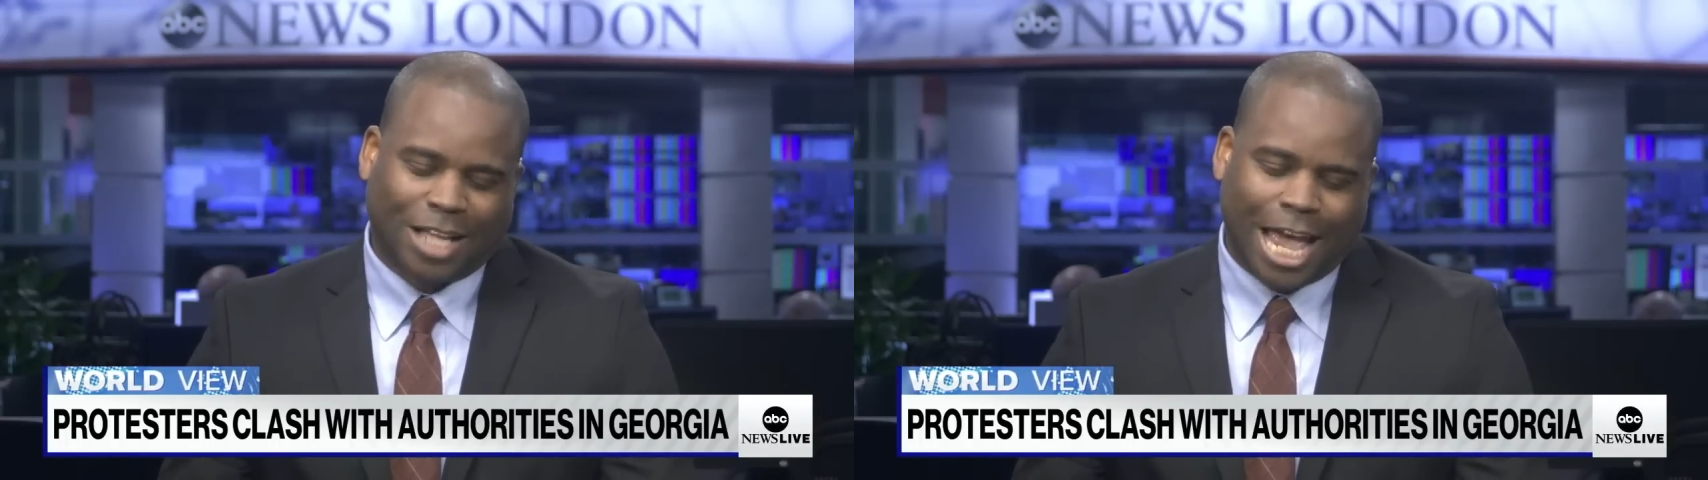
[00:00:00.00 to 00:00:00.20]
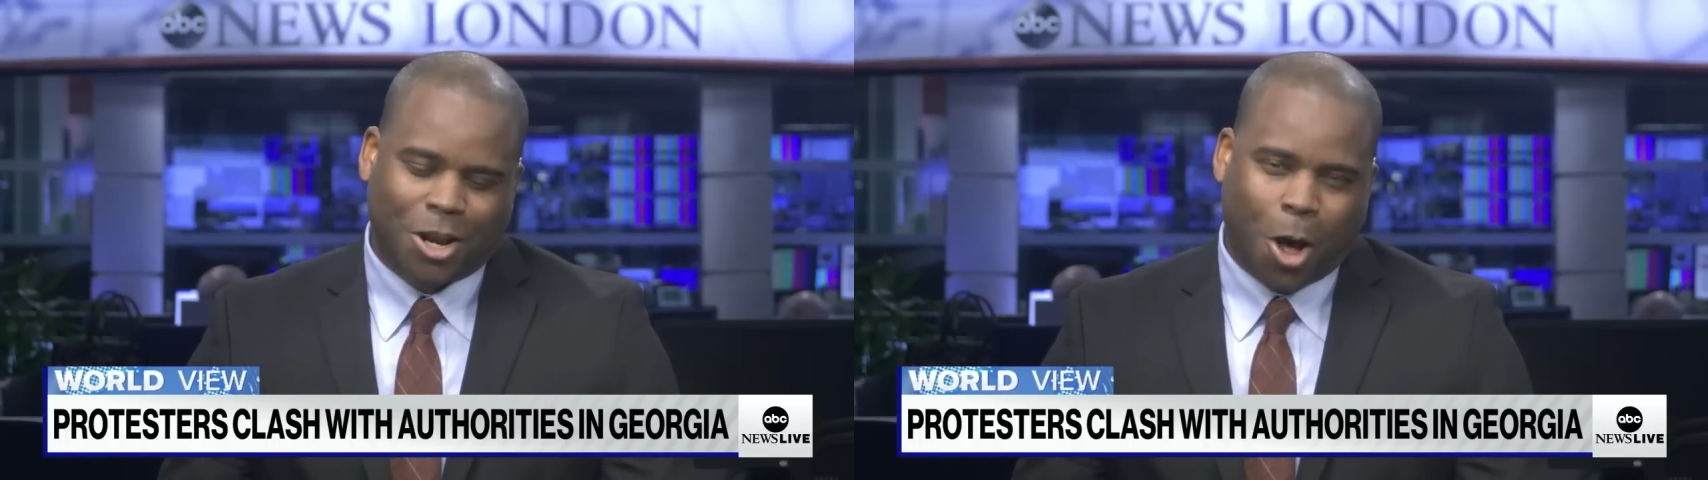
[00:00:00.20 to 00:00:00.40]

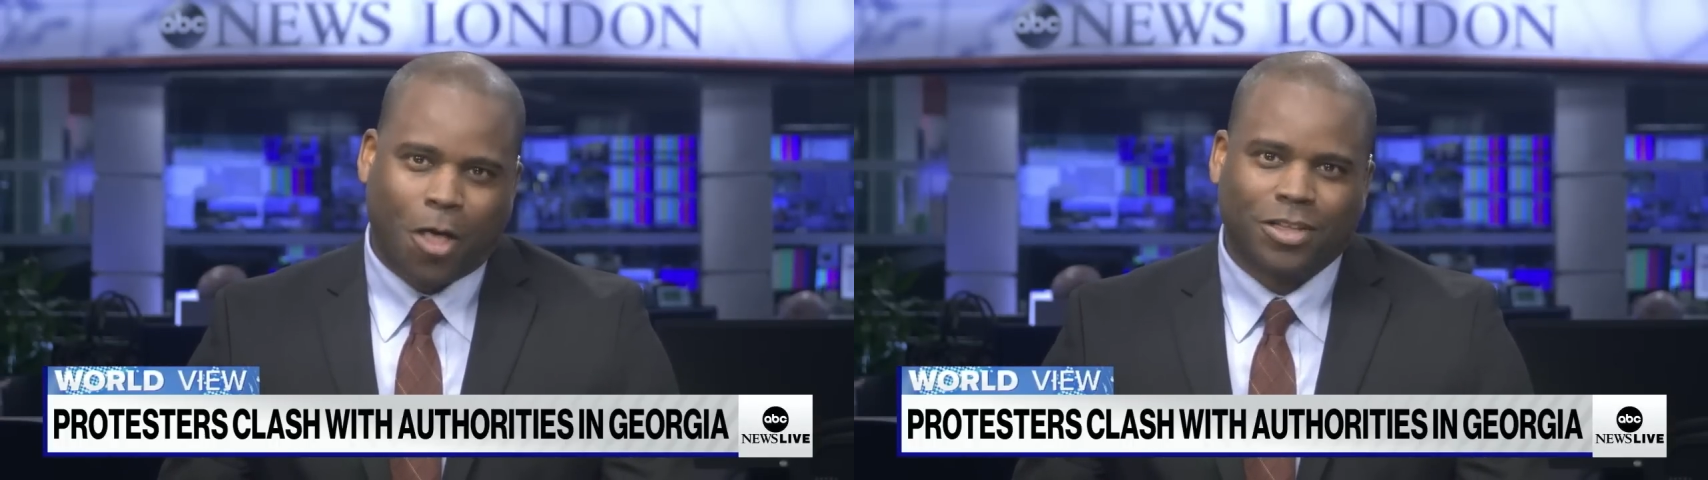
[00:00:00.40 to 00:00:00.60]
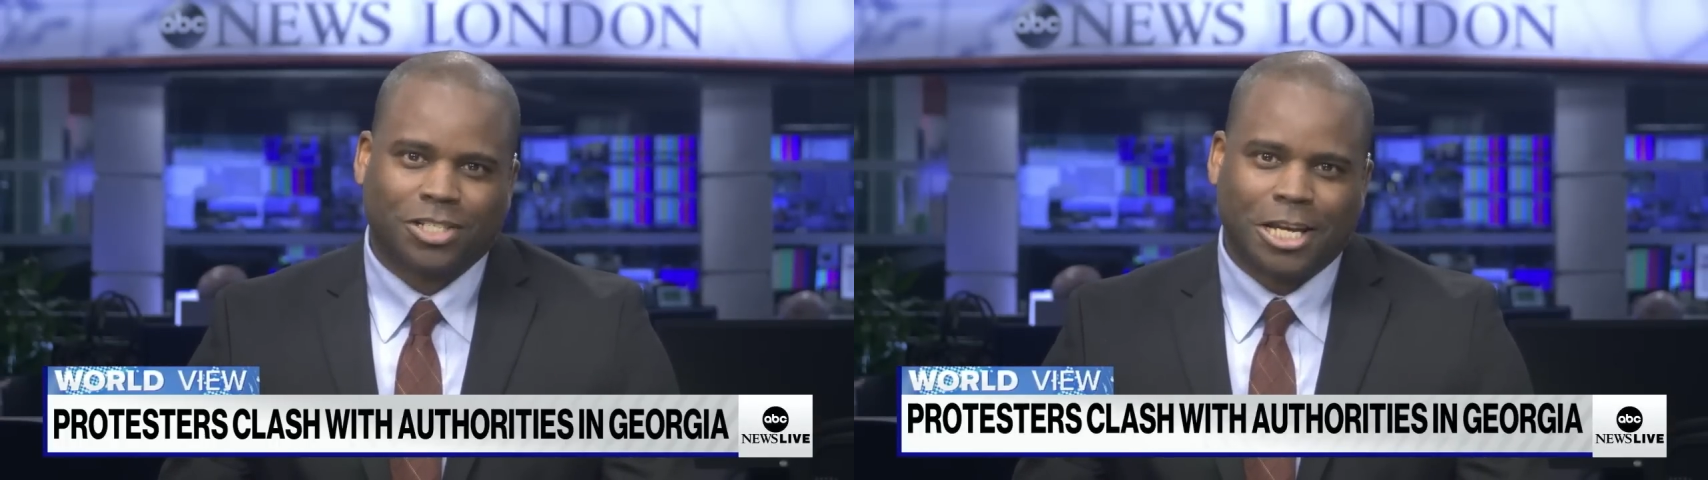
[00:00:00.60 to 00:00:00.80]
And
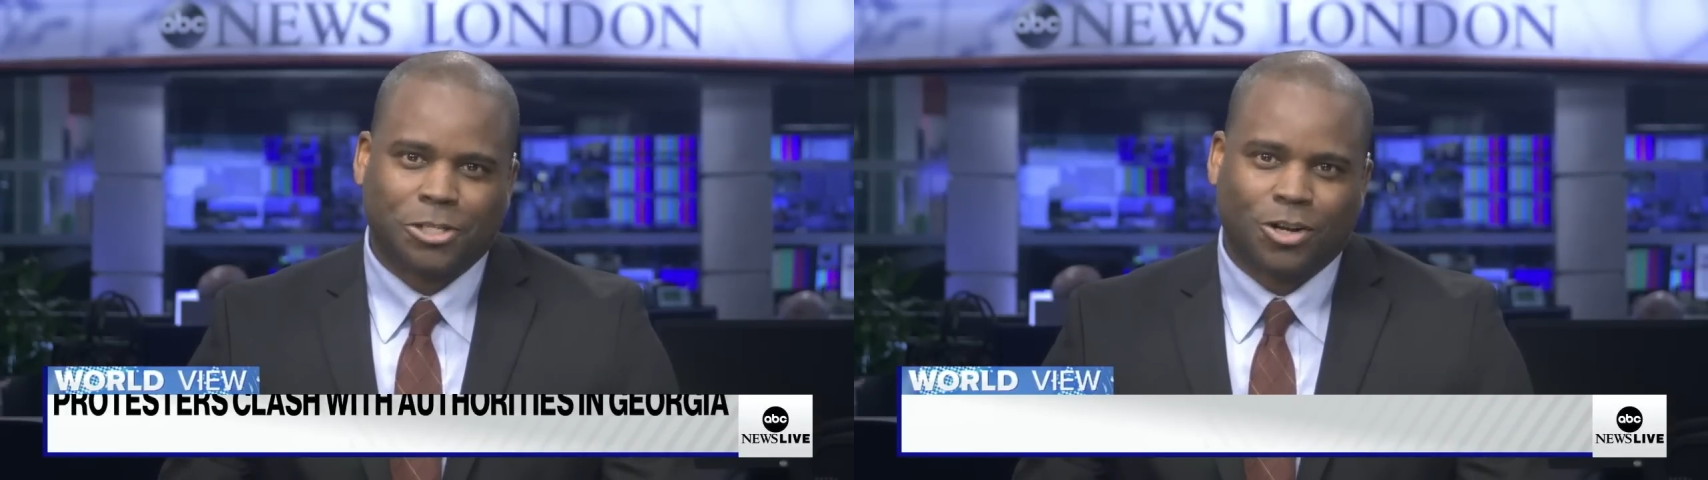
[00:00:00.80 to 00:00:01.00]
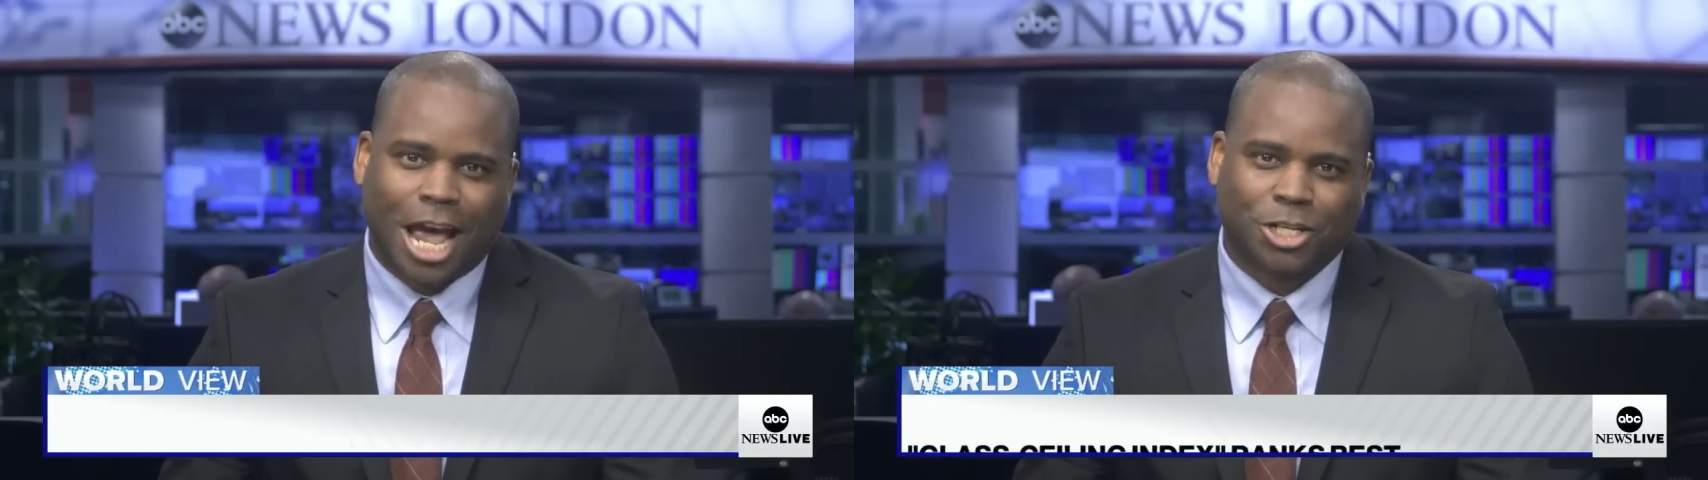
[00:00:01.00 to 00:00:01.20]
on this
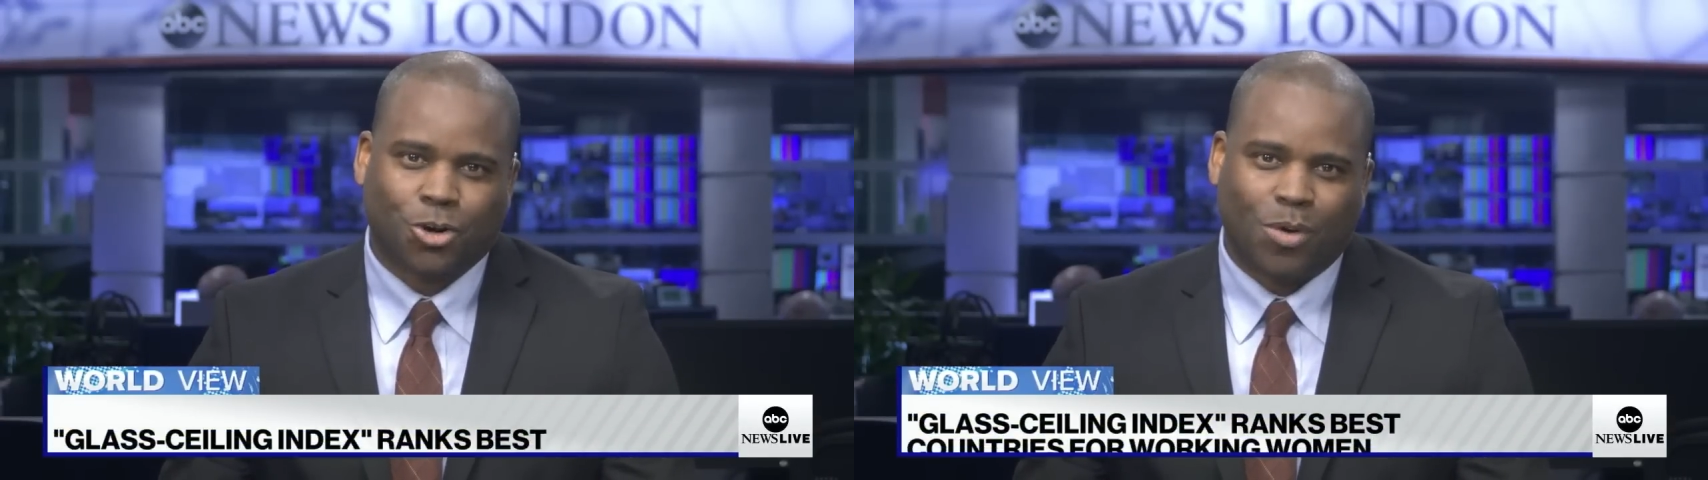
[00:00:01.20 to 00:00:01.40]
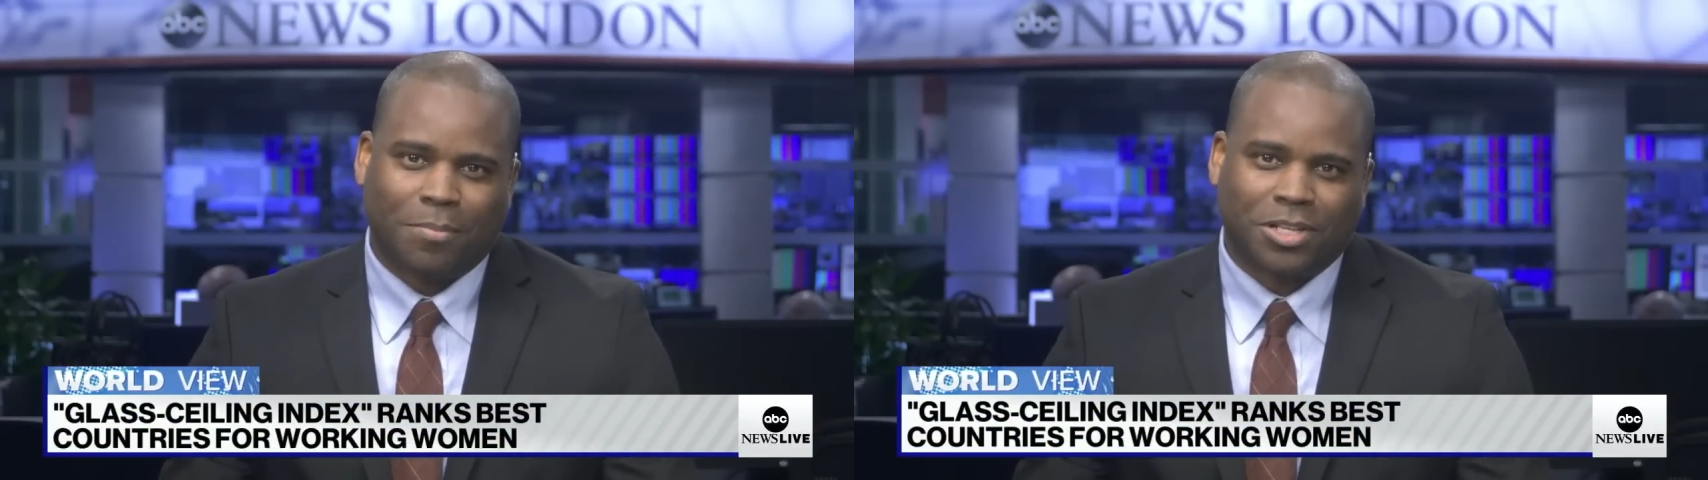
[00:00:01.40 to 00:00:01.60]

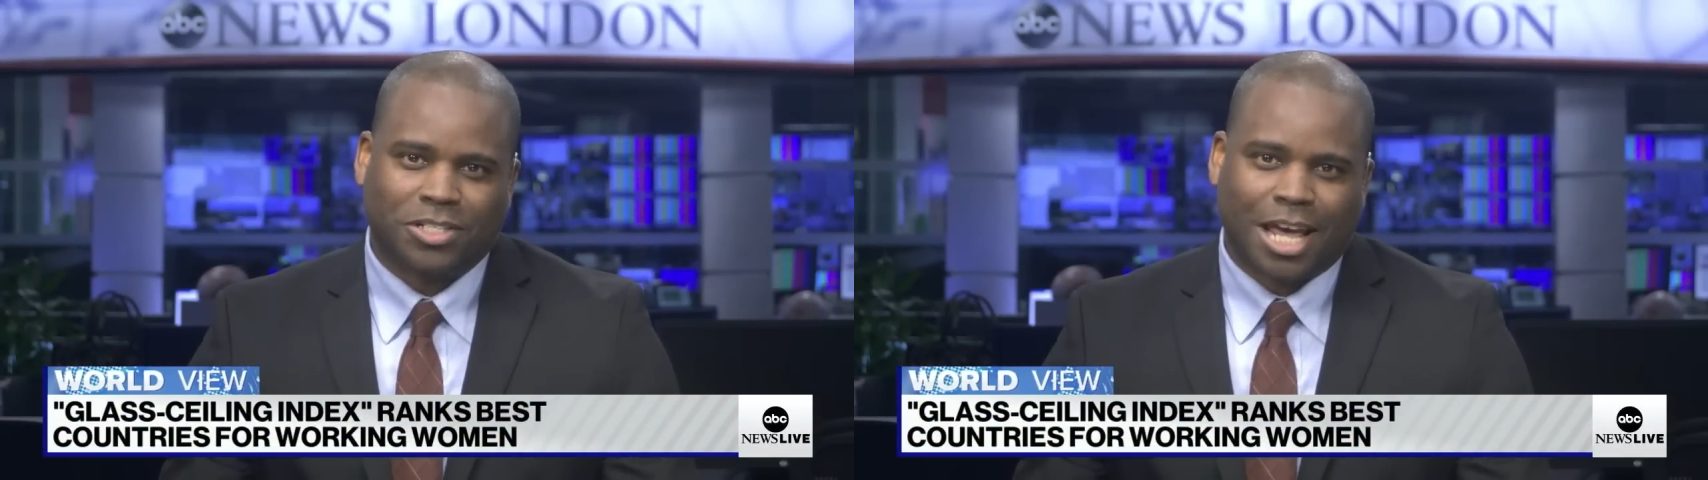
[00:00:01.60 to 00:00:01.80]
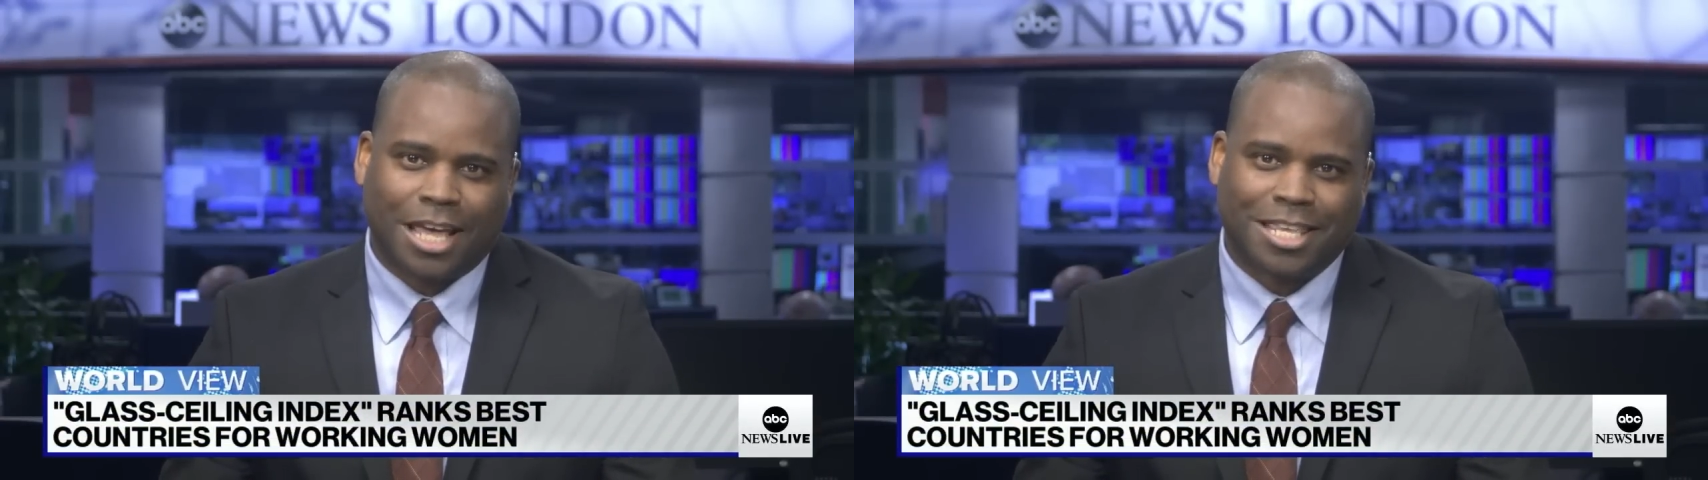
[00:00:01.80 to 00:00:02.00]
International
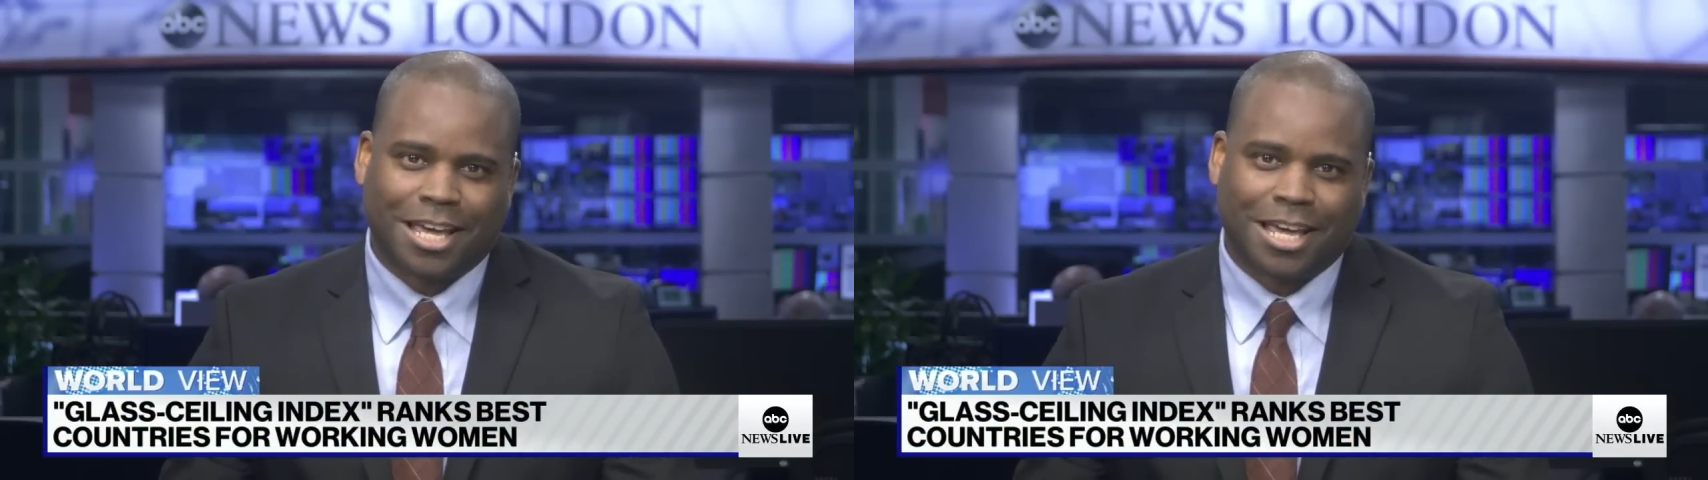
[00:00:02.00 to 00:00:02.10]
Women's Day, The